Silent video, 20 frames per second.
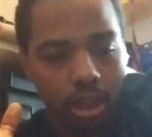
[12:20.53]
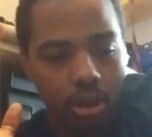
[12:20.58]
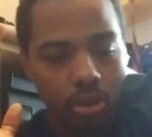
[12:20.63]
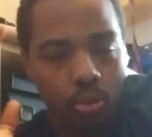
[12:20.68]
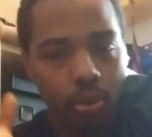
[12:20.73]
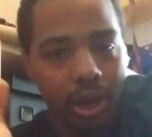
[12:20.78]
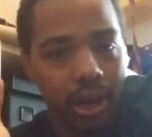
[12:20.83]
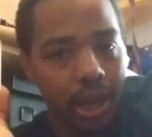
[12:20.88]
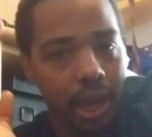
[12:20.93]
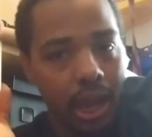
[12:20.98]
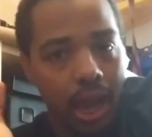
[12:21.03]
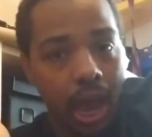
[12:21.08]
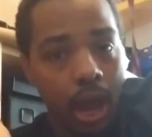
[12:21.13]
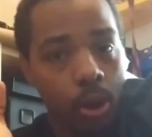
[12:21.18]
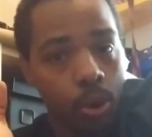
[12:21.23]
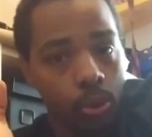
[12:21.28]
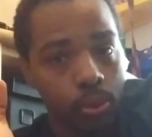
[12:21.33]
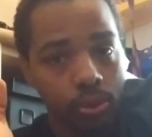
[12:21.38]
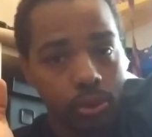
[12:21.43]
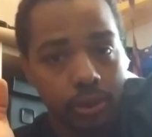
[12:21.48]
way
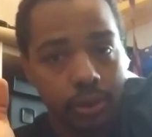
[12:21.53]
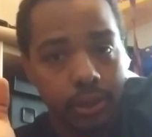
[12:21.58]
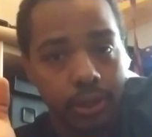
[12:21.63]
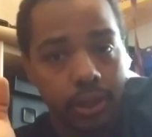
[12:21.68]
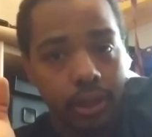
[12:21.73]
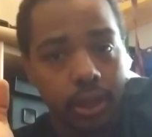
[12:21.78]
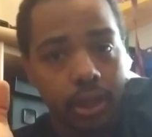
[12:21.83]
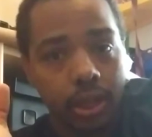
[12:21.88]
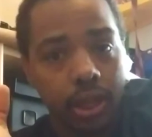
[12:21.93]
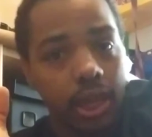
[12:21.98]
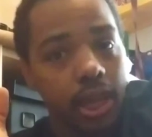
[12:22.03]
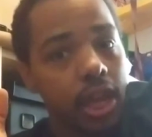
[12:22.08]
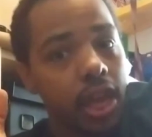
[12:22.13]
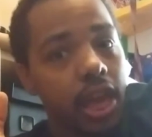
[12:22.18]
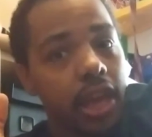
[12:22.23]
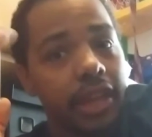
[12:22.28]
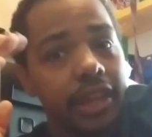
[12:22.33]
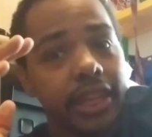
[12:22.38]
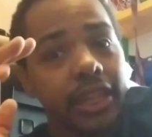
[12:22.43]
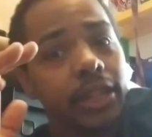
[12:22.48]
out.
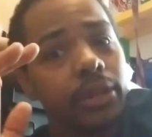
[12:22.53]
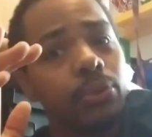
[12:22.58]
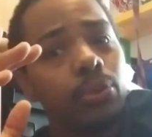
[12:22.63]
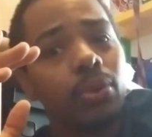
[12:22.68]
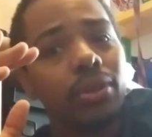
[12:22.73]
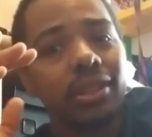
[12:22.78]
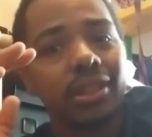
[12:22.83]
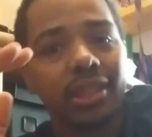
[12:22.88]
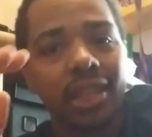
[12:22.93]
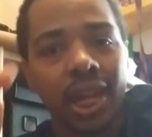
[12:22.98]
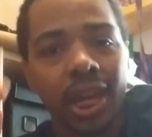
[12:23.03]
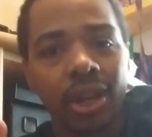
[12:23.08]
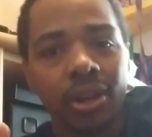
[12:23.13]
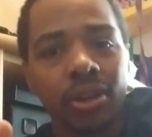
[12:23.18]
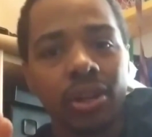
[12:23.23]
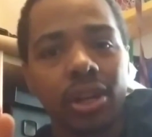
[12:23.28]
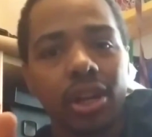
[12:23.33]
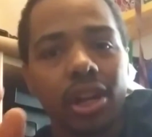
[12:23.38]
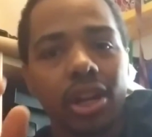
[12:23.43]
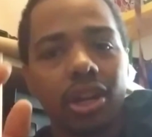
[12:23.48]
He was there
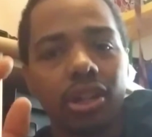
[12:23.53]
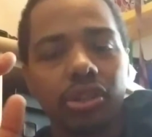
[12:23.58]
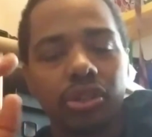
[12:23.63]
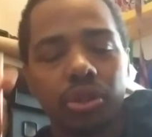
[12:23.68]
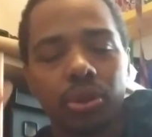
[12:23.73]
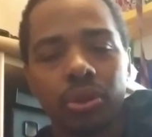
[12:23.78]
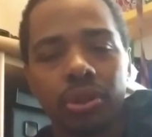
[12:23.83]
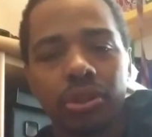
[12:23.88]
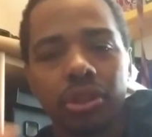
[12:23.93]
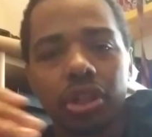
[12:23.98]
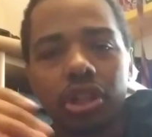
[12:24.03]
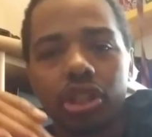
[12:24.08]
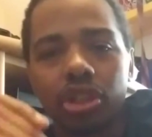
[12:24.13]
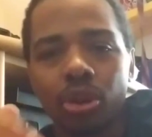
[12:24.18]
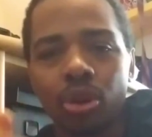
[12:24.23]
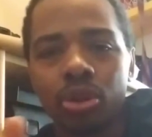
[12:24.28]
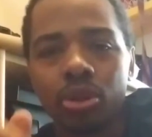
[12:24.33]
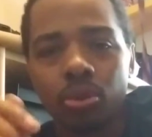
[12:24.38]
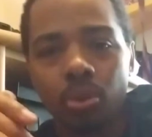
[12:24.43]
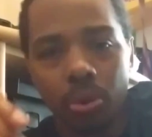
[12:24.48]
during the
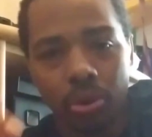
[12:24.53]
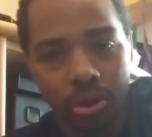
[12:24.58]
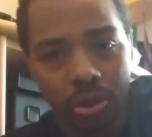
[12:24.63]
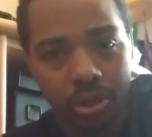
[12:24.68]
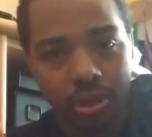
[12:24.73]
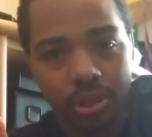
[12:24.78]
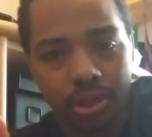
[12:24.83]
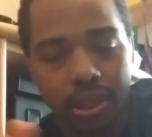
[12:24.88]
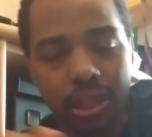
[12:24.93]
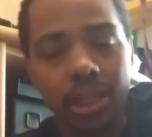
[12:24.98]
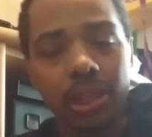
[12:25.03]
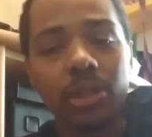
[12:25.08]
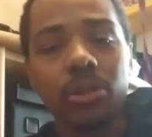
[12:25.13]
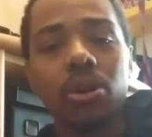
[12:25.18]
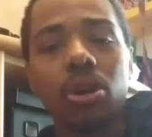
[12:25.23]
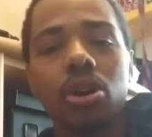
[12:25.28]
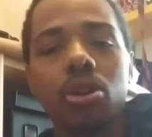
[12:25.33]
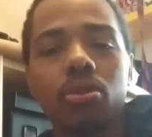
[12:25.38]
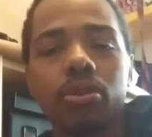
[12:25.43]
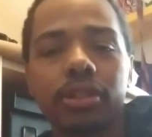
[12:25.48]
Clone Wars. He
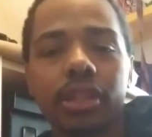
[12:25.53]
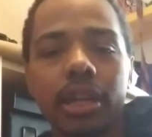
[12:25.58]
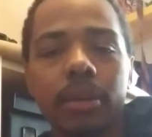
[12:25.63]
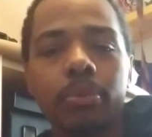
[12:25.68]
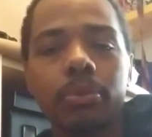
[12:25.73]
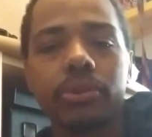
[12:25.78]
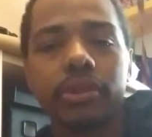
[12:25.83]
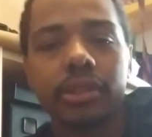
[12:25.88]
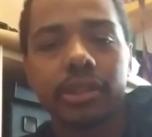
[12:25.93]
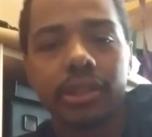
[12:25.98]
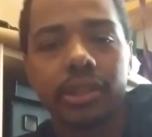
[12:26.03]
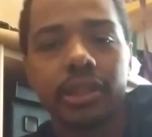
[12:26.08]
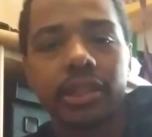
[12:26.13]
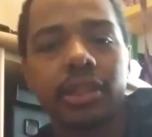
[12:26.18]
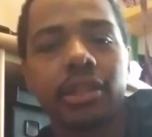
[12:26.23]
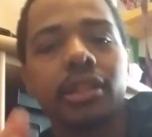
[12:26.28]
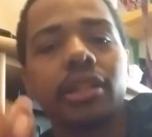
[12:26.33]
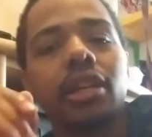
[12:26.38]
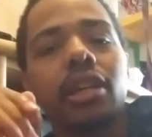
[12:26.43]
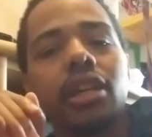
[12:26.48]
was able to
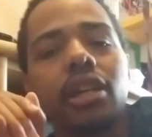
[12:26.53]
see.